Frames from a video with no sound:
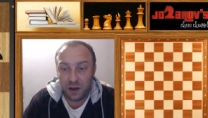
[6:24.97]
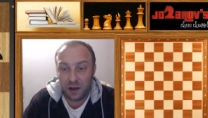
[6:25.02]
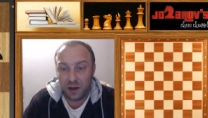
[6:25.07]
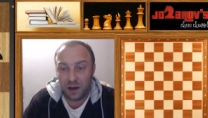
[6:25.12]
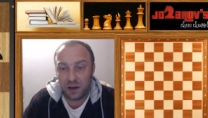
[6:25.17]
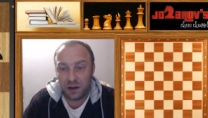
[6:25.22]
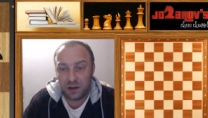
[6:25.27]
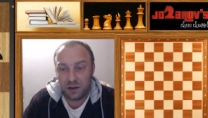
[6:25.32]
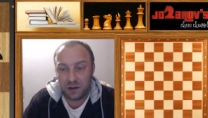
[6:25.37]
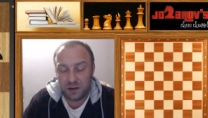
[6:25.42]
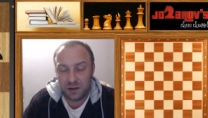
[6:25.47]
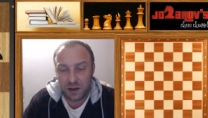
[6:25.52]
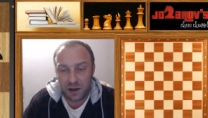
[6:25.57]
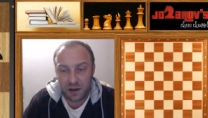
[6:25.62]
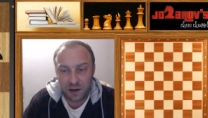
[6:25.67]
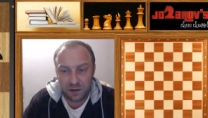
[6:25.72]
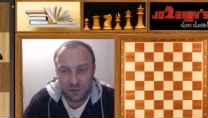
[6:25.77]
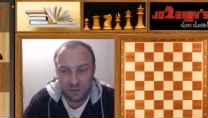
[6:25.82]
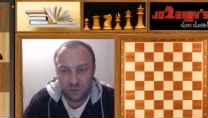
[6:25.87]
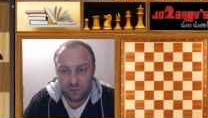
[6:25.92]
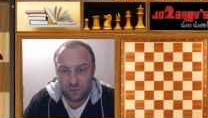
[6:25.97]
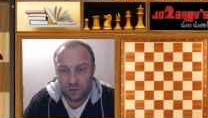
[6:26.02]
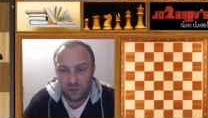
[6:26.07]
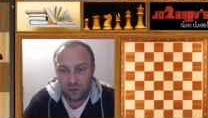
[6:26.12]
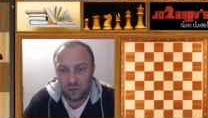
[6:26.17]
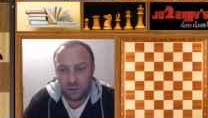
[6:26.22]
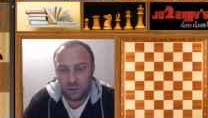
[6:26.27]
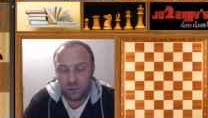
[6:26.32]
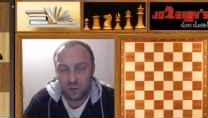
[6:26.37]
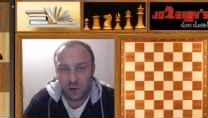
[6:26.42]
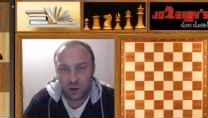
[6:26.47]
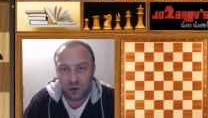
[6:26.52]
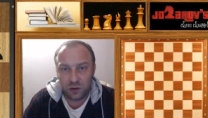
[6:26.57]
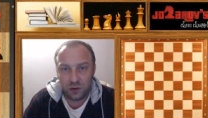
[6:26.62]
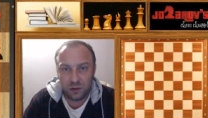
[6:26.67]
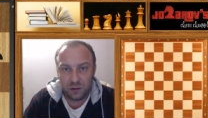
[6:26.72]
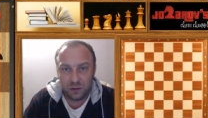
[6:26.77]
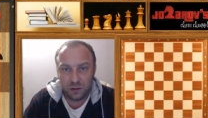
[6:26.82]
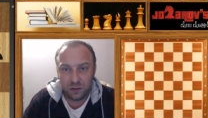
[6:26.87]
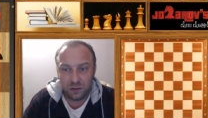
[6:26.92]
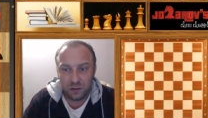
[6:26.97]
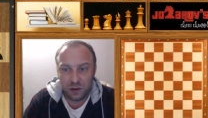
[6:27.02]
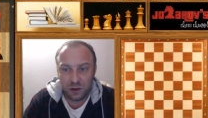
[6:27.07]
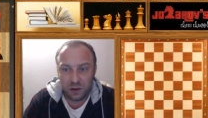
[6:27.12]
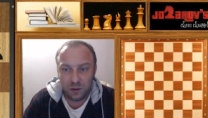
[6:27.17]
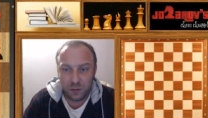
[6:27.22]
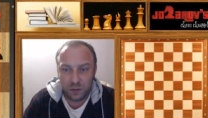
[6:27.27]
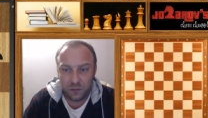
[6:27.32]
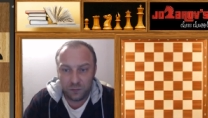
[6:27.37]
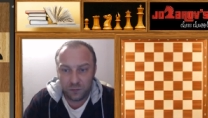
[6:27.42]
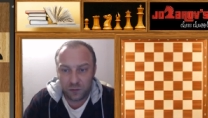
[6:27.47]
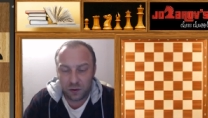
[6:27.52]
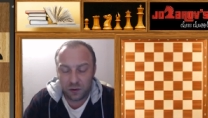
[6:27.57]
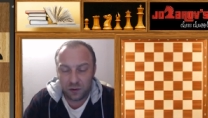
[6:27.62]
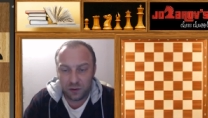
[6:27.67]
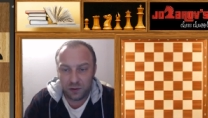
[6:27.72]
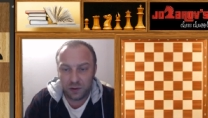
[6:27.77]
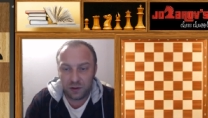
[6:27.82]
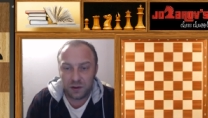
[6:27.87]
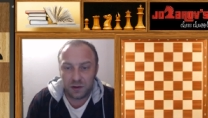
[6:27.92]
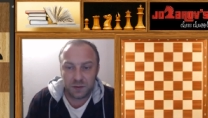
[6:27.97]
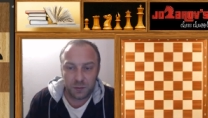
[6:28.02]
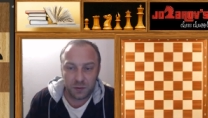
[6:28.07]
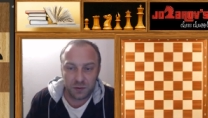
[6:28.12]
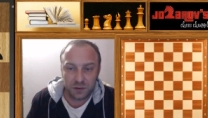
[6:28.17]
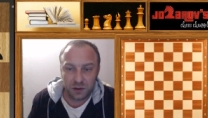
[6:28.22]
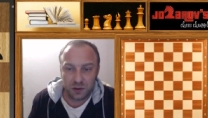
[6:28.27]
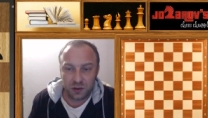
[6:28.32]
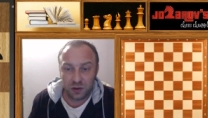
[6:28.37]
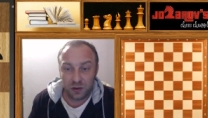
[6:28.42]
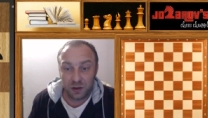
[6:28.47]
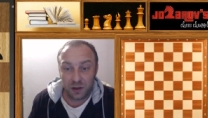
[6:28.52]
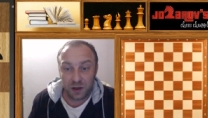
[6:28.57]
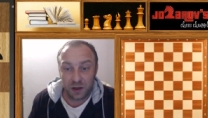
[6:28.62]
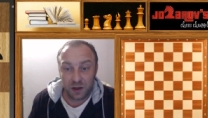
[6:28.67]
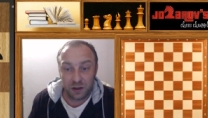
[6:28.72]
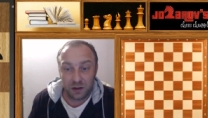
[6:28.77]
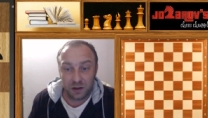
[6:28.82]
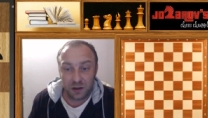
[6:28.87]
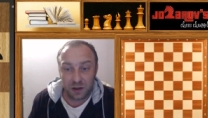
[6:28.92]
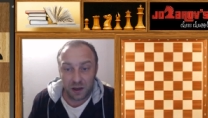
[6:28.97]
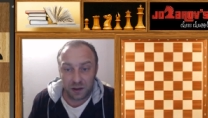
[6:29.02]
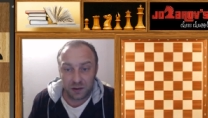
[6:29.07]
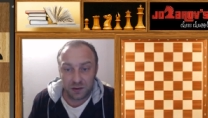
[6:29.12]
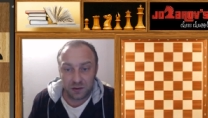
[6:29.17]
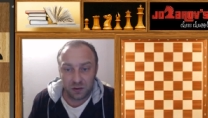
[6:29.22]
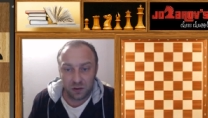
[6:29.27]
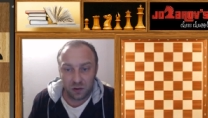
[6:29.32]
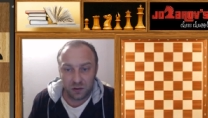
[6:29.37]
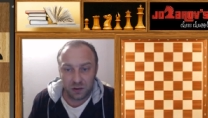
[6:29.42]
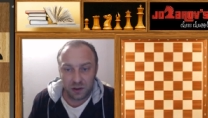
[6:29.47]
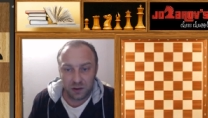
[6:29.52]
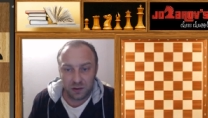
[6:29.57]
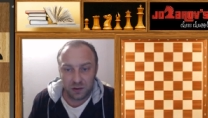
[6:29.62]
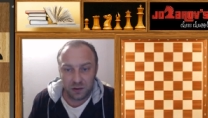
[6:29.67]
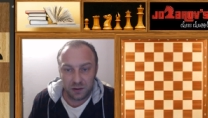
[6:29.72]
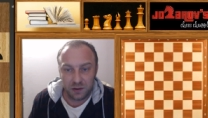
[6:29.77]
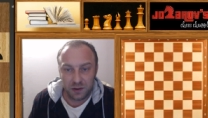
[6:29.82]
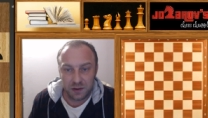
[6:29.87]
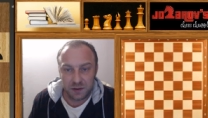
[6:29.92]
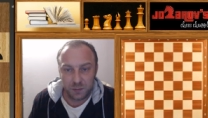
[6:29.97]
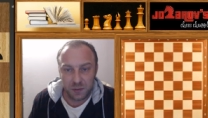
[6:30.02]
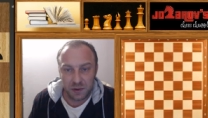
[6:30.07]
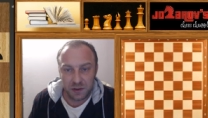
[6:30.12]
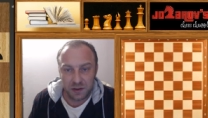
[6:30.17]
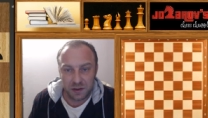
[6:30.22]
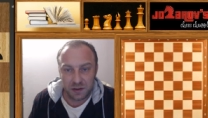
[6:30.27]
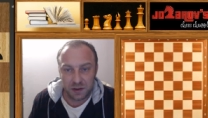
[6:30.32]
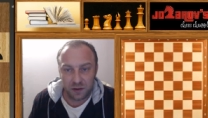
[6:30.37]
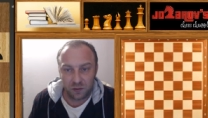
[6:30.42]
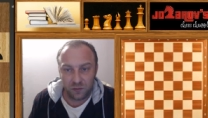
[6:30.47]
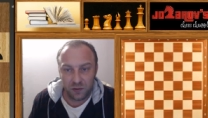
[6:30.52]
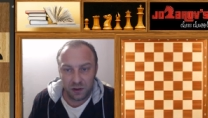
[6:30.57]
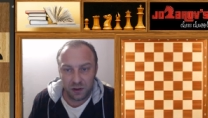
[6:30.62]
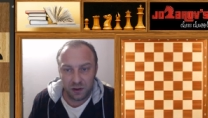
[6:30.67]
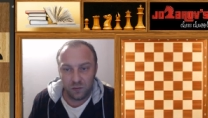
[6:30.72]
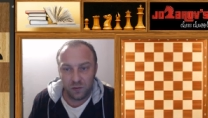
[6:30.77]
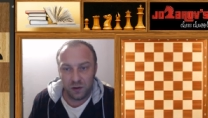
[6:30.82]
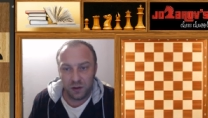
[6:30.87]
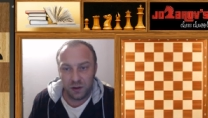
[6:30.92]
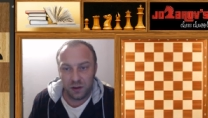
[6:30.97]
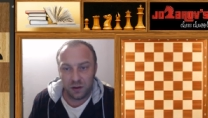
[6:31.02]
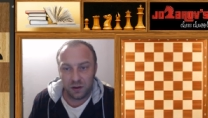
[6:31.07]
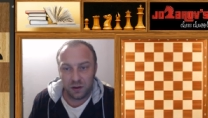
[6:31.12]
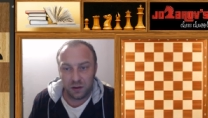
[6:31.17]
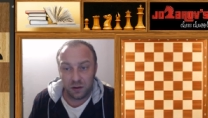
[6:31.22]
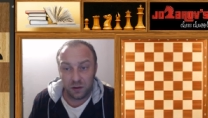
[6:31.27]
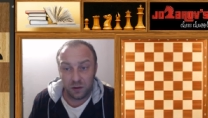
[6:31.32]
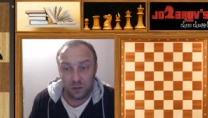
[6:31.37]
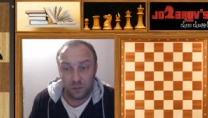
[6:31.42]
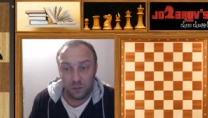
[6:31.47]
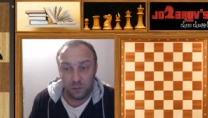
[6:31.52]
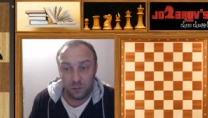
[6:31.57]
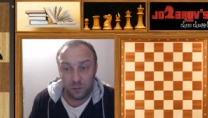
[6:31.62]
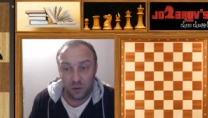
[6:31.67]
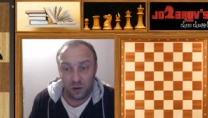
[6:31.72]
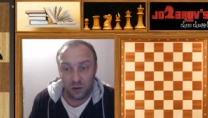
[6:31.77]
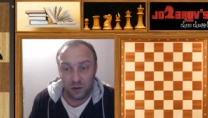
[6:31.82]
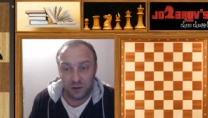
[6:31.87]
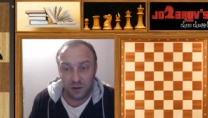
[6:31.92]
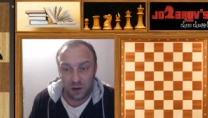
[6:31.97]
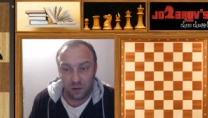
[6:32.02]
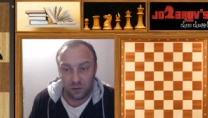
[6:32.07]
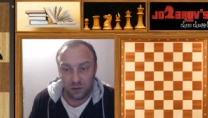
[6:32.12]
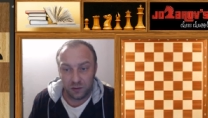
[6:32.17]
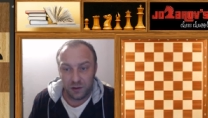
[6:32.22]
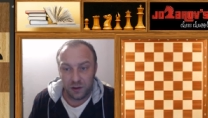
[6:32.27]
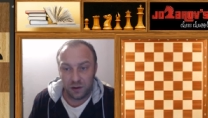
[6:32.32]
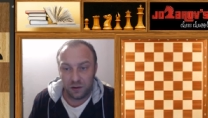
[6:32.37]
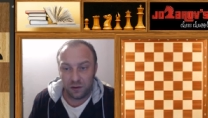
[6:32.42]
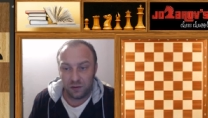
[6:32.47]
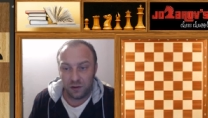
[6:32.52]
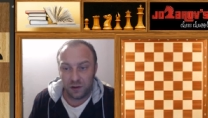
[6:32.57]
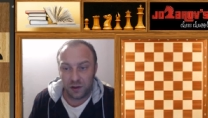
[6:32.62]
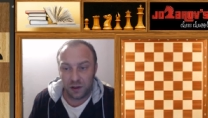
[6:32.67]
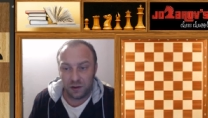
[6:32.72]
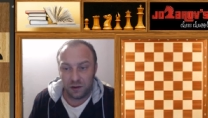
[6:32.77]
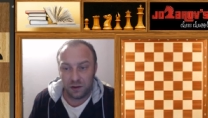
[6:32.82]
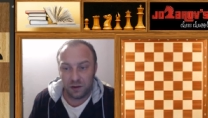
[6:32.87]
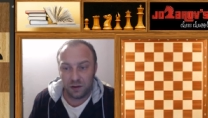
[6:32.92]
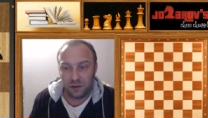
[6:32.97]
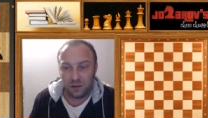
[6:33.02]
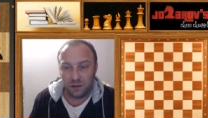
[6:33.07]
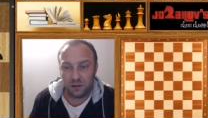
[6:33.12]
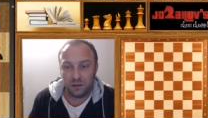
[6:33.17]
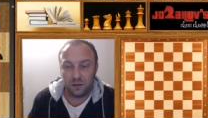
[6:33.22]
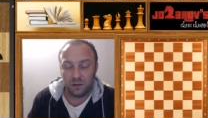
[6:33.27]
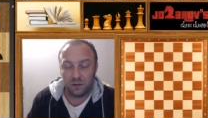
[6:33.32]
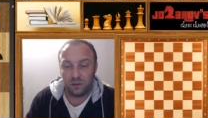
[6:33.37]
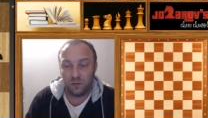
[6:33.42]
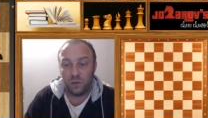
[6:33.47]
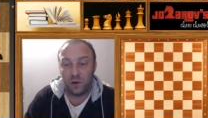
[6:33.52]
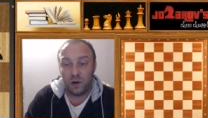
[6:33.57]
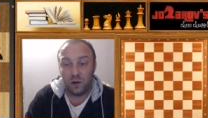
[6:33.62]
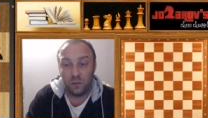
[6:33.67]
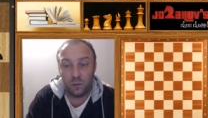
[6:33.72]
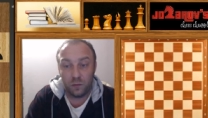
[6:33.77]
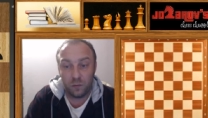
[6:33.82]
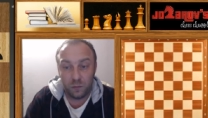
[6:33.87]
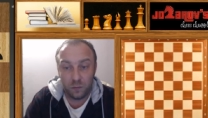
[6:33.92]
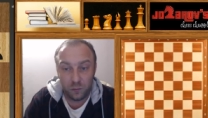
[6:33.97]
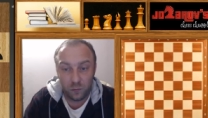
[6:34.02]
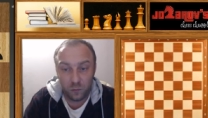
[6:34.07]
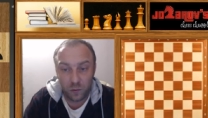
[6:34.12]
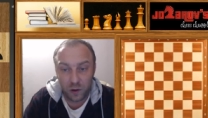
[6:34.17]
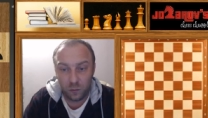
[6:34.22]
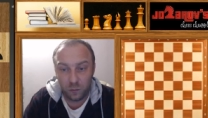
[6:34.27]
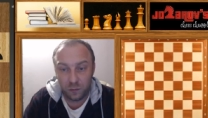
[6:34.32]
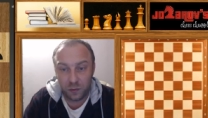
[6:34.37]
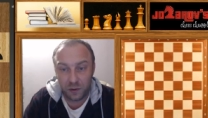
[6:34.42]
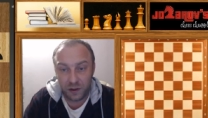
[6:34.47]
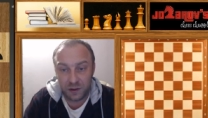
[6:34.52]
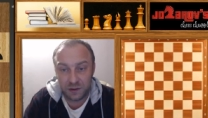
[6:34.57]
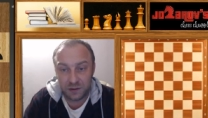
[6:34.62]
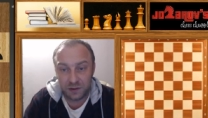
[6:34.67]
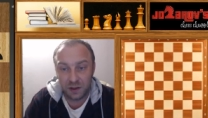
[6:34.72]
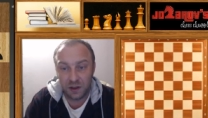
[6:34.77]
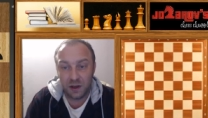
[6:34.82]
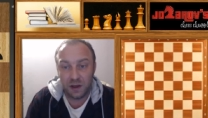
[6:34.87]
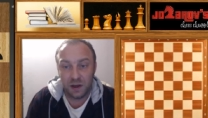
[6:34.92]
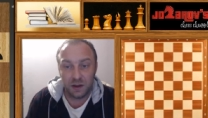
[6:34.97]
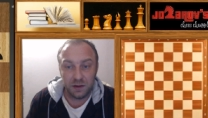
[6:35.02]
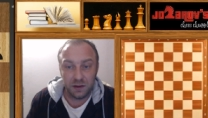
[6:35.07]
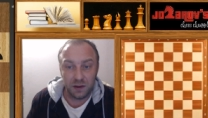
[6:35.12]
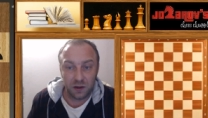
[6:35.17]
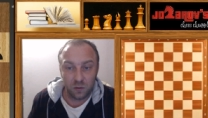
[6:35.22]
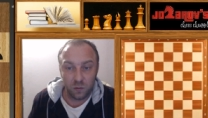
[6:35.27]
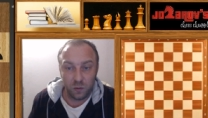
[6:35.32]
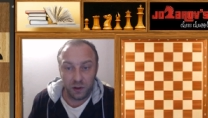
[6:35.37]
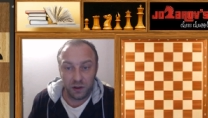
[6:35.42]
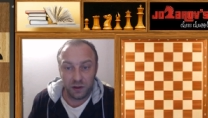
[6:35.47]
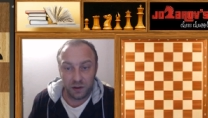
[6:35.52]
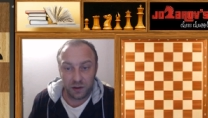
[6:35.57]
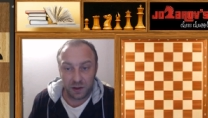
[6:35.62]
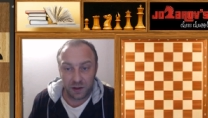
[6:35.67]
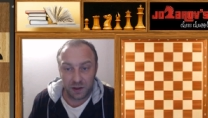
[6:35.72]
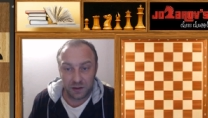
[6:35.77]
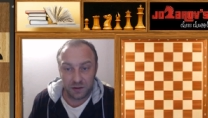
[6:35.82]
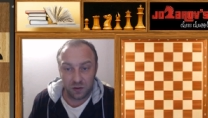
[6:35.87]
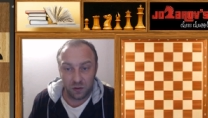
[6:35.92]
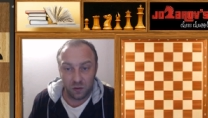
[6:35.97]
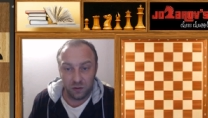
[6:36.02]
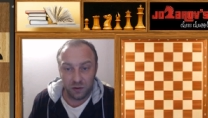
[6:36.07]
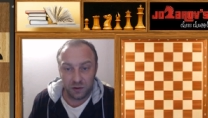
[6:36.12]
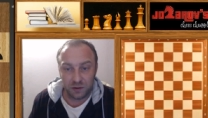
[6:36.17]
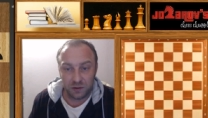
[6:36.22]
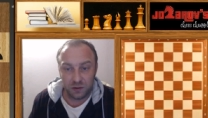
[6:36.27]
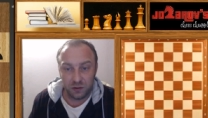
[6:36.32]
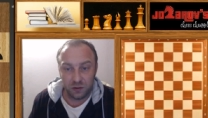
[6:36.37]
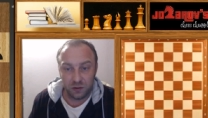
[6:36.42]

and then I uh, watched a little bit further in this position, and I saw that these pieces are really really blocked out. They're not well well placed. The queen has only